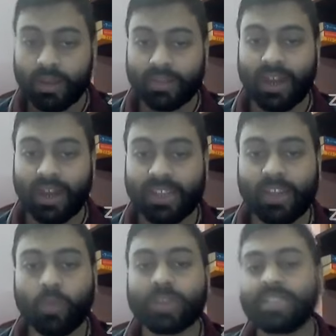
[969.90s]
The
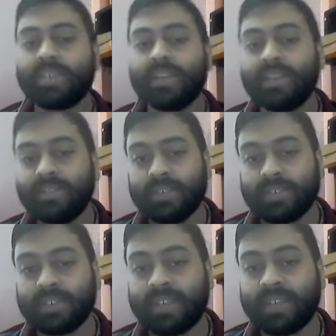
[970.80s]
other question
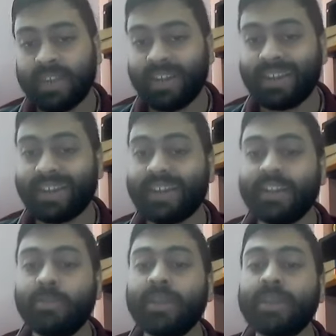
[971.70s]
is, can a
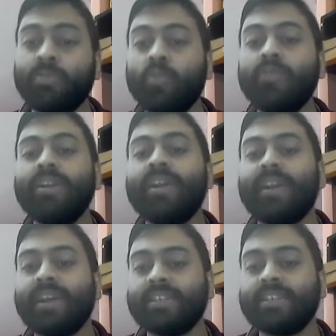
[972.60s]
director be removed in
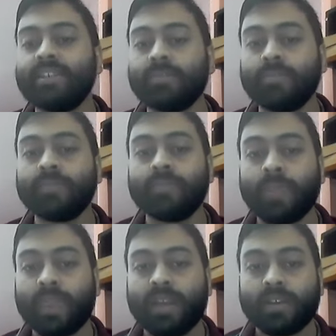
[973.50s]
an AGM?
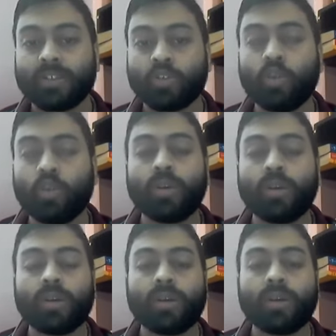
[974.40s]
So
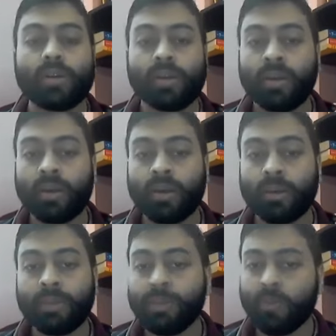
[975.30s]

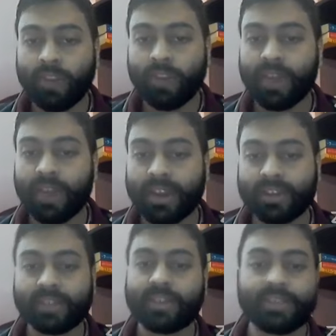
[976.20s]
removal of
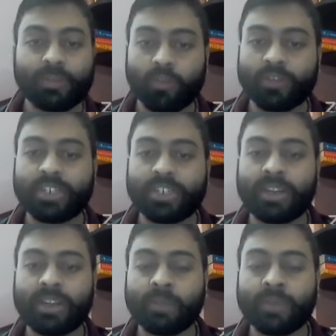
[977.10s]
director, there is a provision
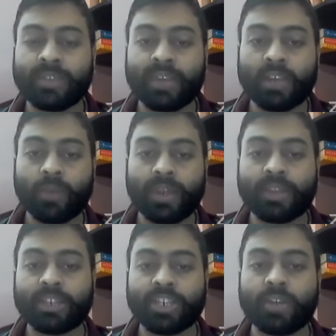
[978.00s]
in Companies Act
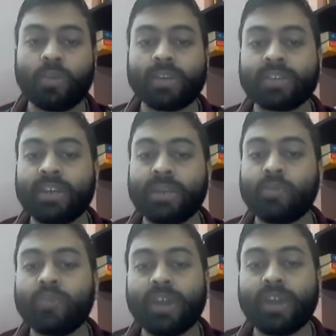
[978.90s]
wherein the shareholders can
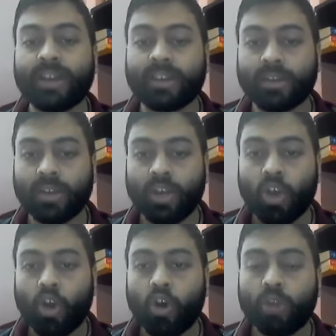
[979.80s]
remove director,
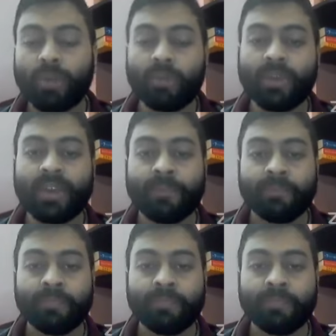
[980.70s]
or maybe